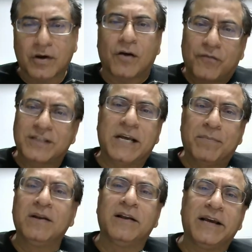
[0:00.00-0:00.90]

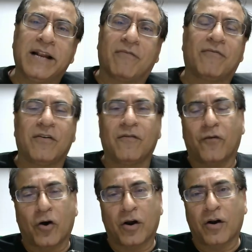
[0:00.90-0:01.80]
comfortable enough
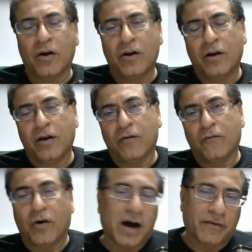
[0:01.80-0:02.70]
for
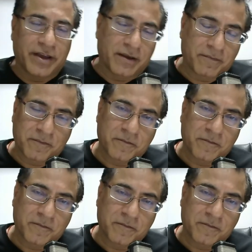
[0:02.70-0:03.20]
Harvey.